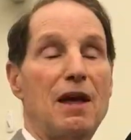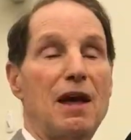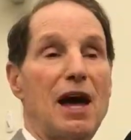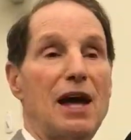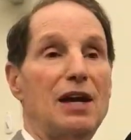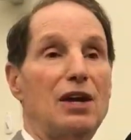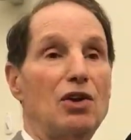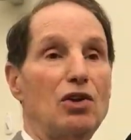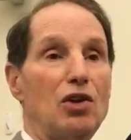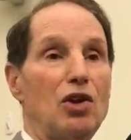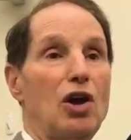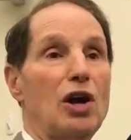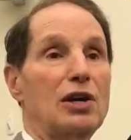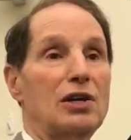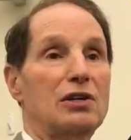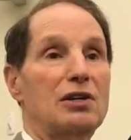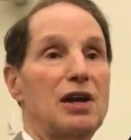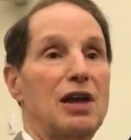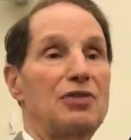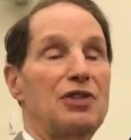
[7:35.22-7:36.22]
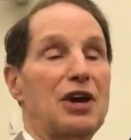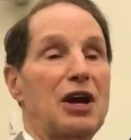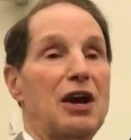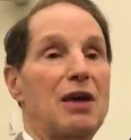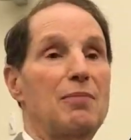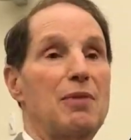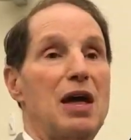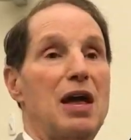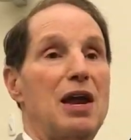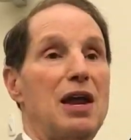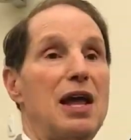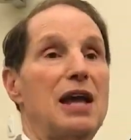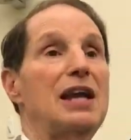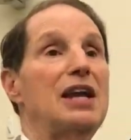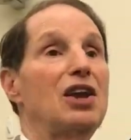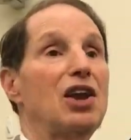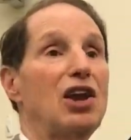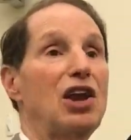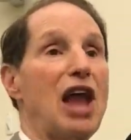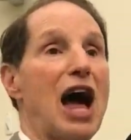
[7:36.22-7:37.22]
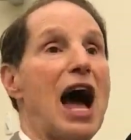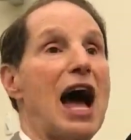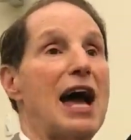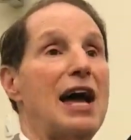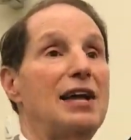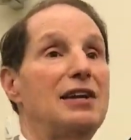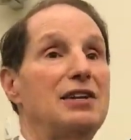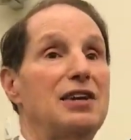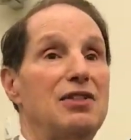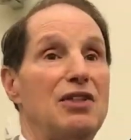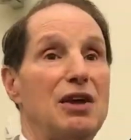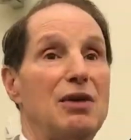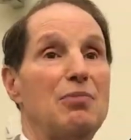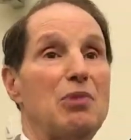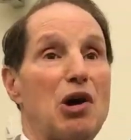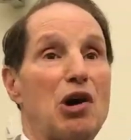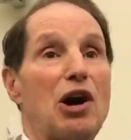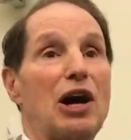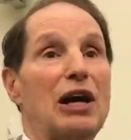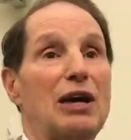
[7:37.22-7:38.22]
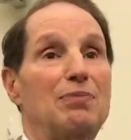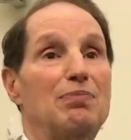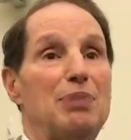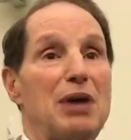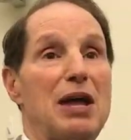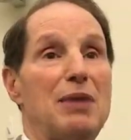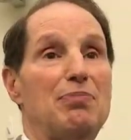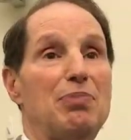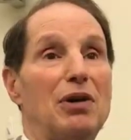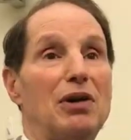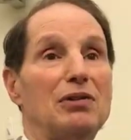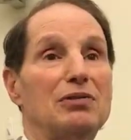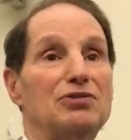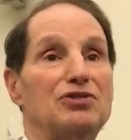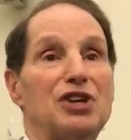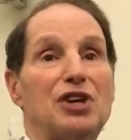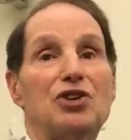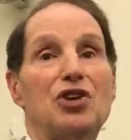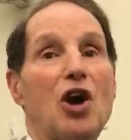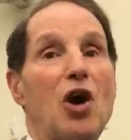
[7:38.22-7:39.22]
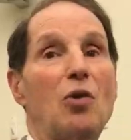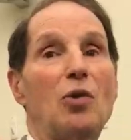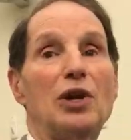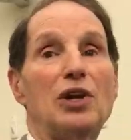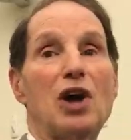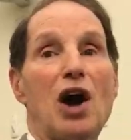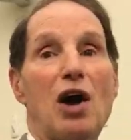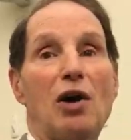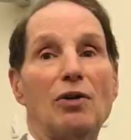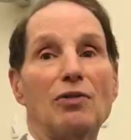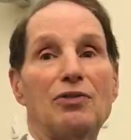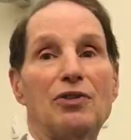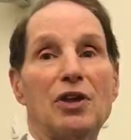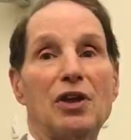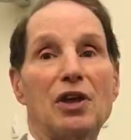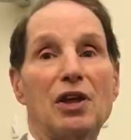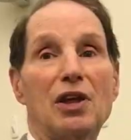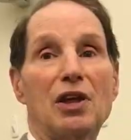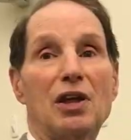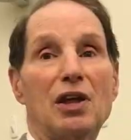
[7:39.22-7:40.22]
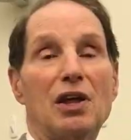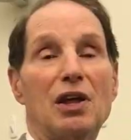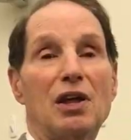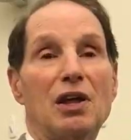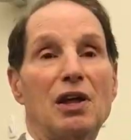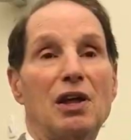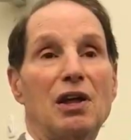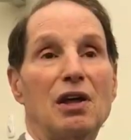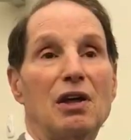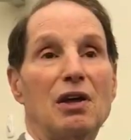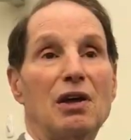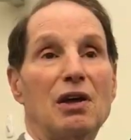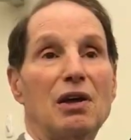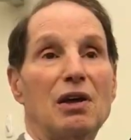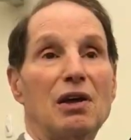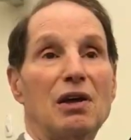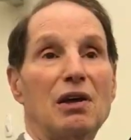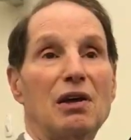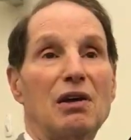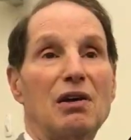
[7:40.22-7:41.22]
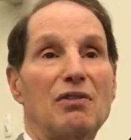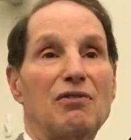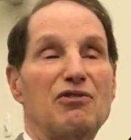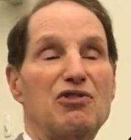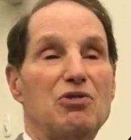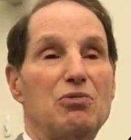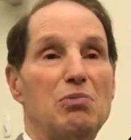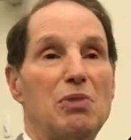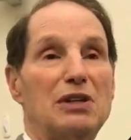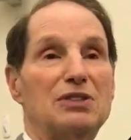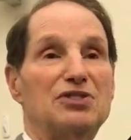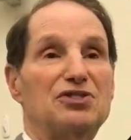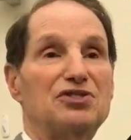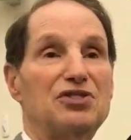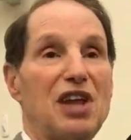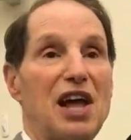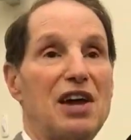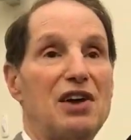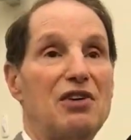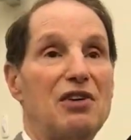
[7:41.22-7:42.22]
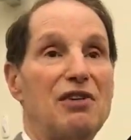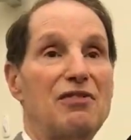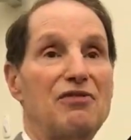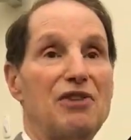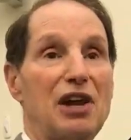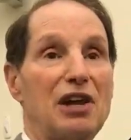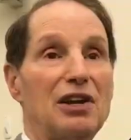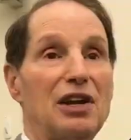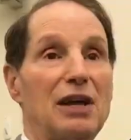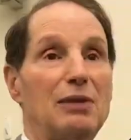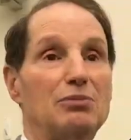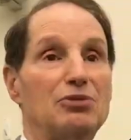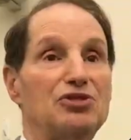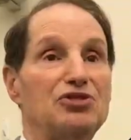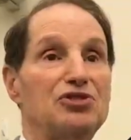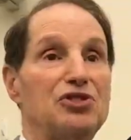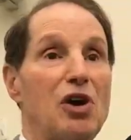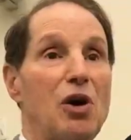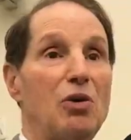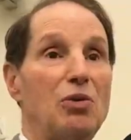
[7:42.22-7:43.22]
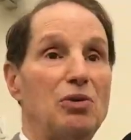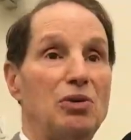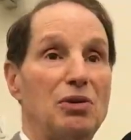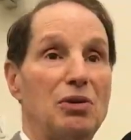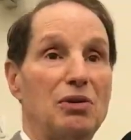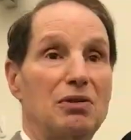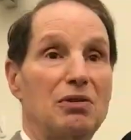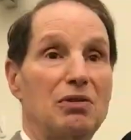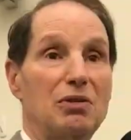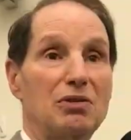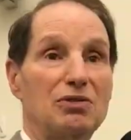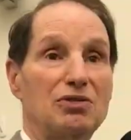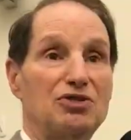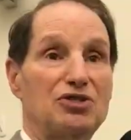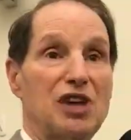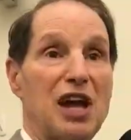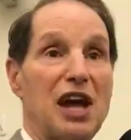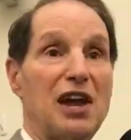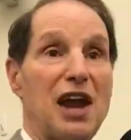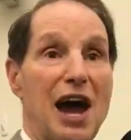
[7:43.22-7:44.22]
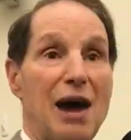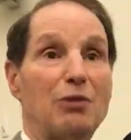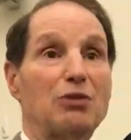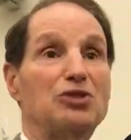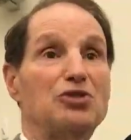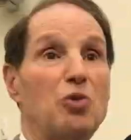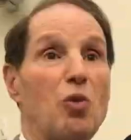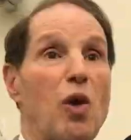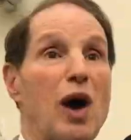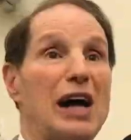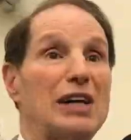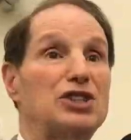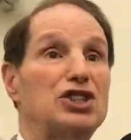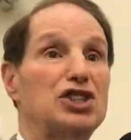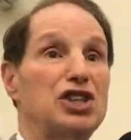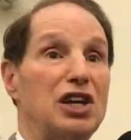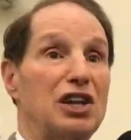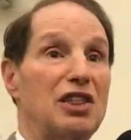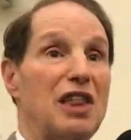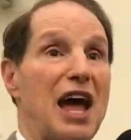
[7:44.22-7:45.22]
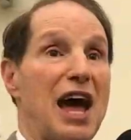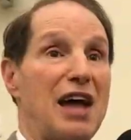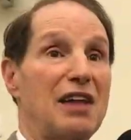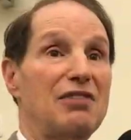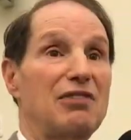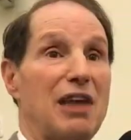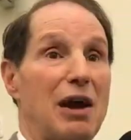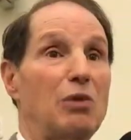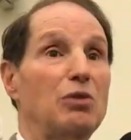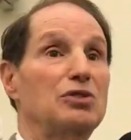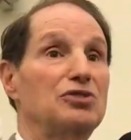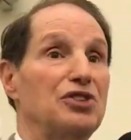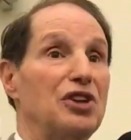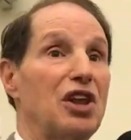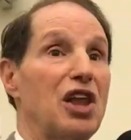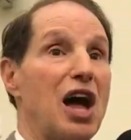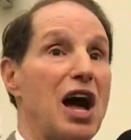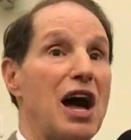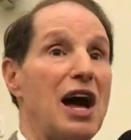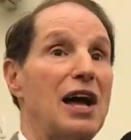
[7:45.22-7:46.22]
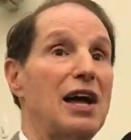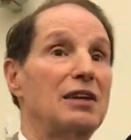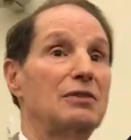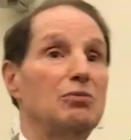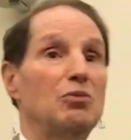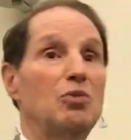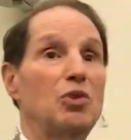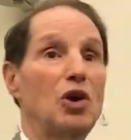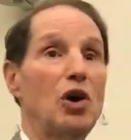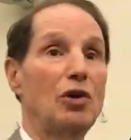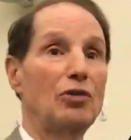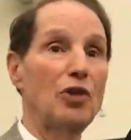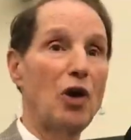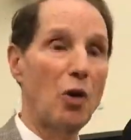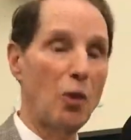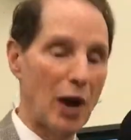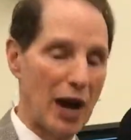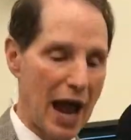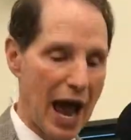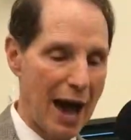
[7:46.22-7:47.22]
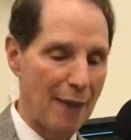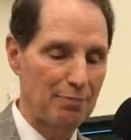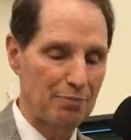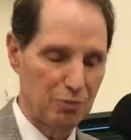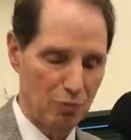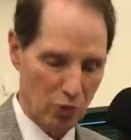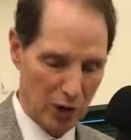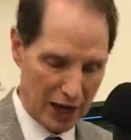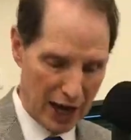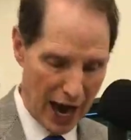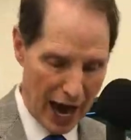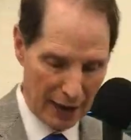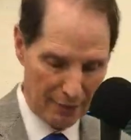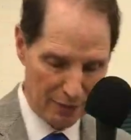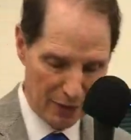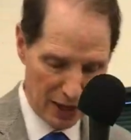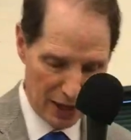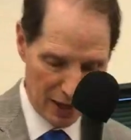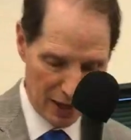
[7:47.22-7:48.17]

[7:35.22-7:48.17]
and he looked at the committee, and he lied to the American people. Said, no, we don't. A few months later, a fellow named Snowden said I was watching that. That was a lie. And we all know what happened. We got